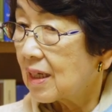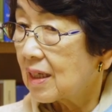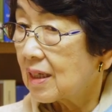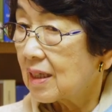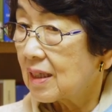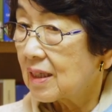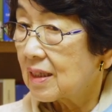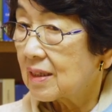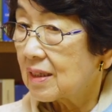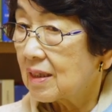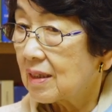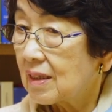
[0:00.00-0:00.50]

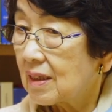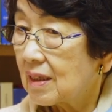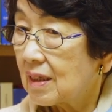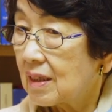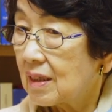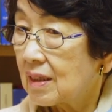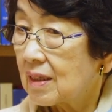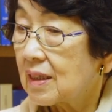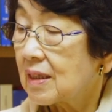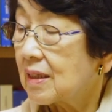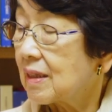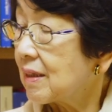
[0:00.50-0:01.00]
and
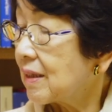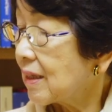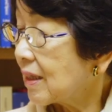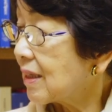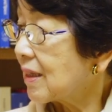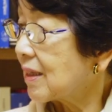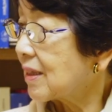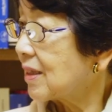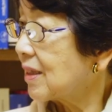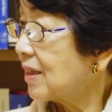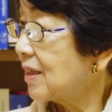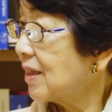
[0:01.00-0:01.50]
in
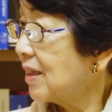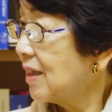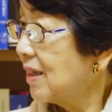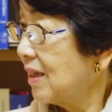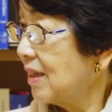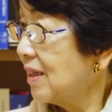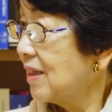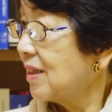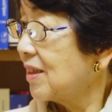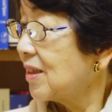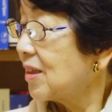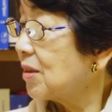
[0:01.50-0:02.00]
that
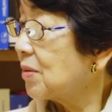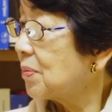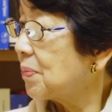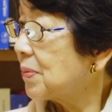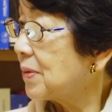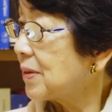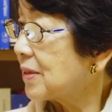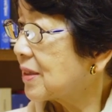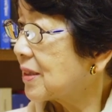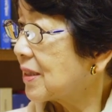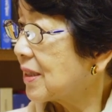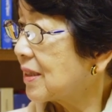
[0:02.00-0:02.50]
you
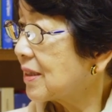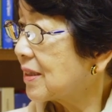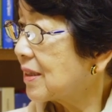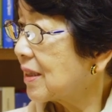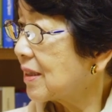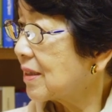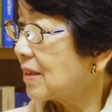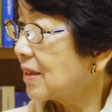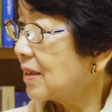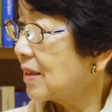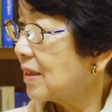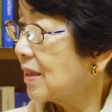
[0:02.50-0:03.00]

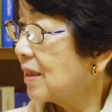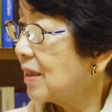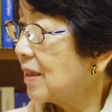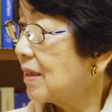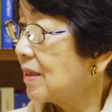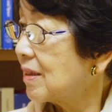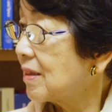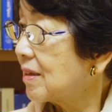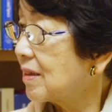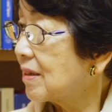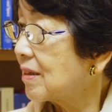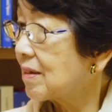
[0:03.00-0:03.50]
presented
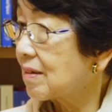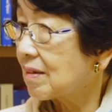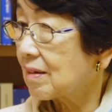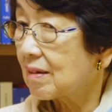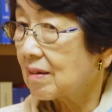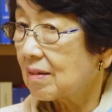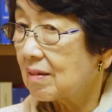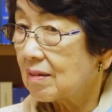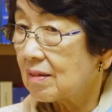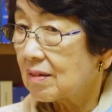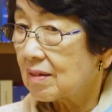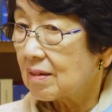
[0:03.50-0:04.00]
the